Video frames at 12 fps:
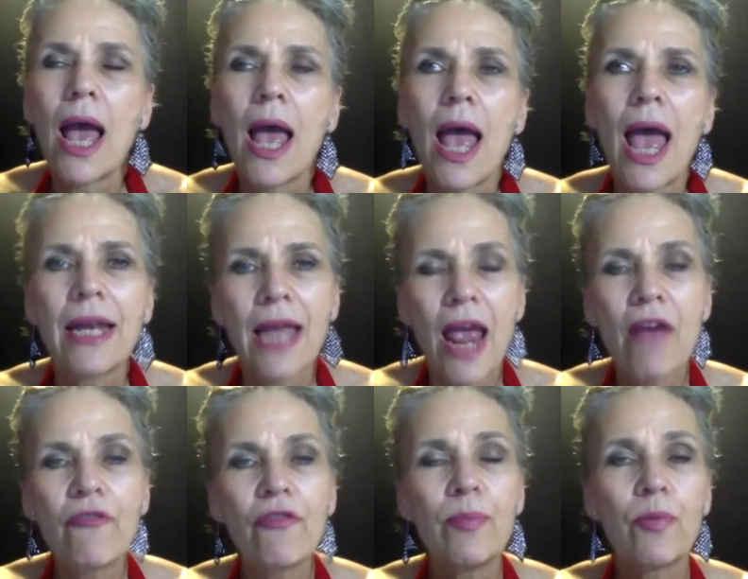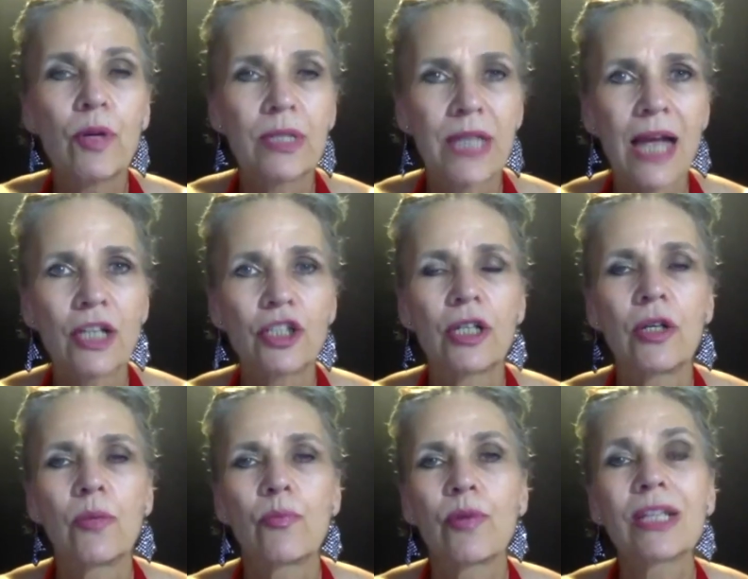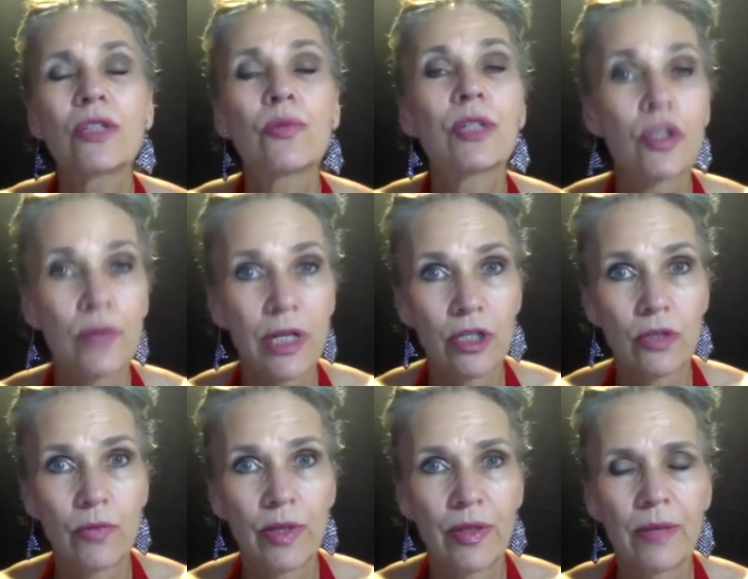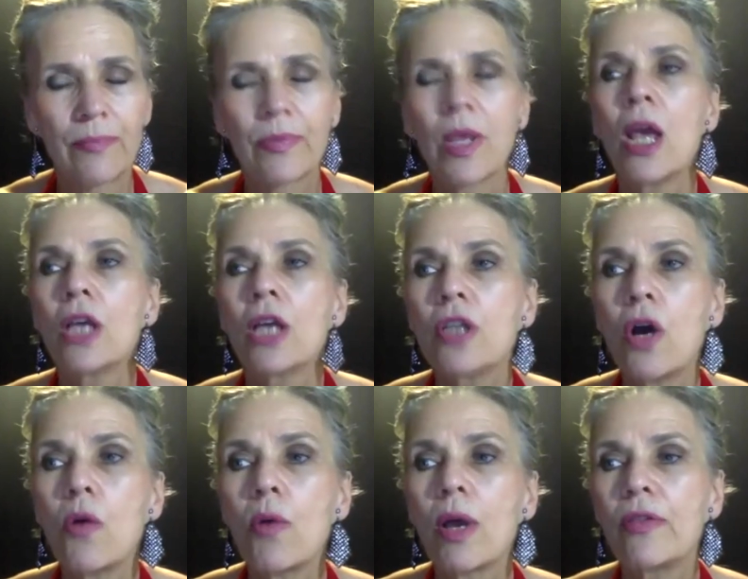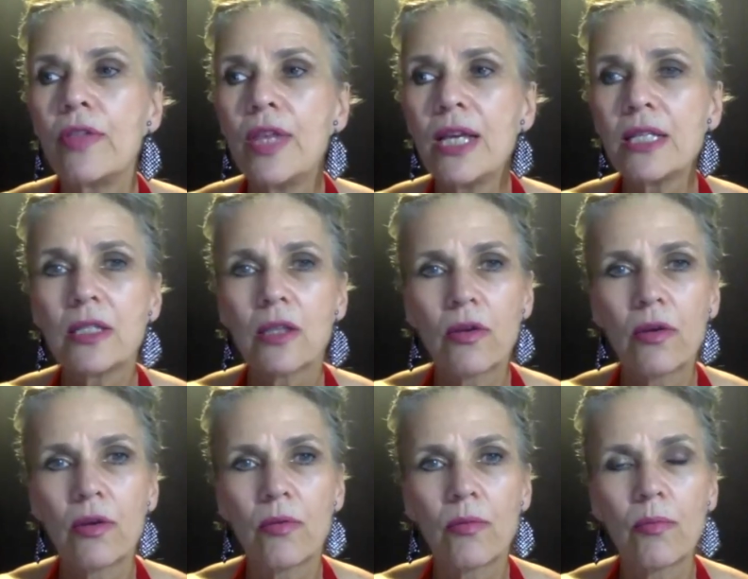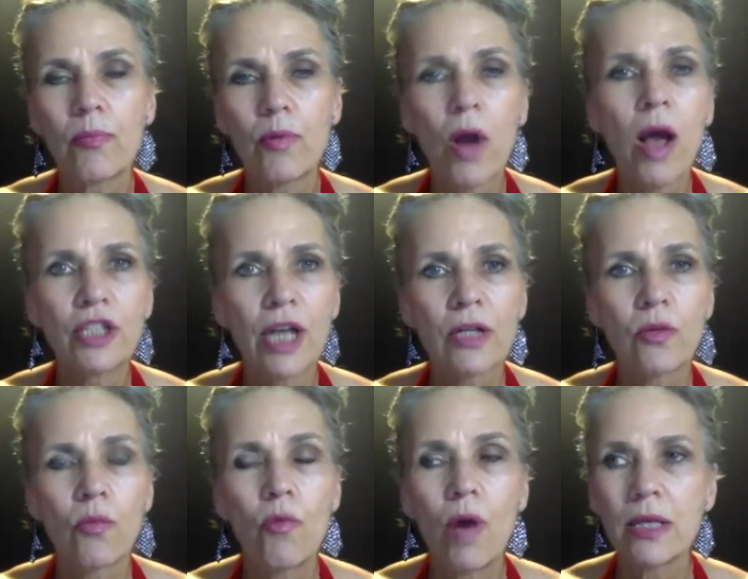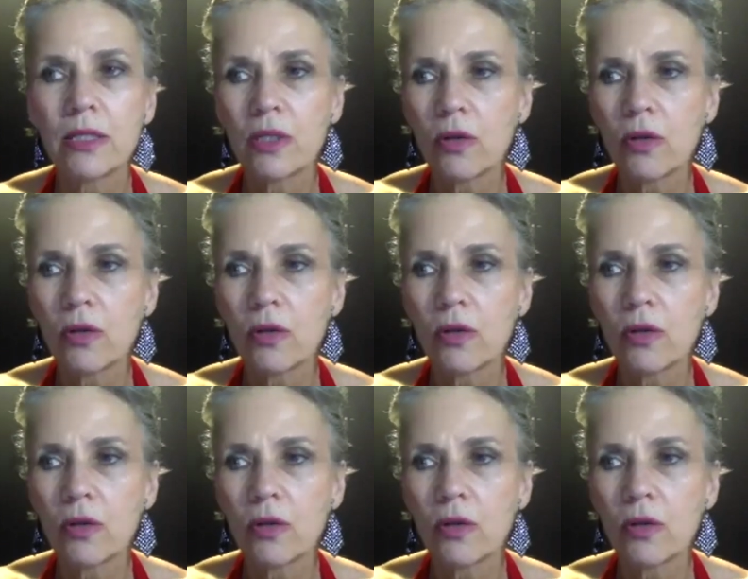and every protection brings restriction with it. So this project was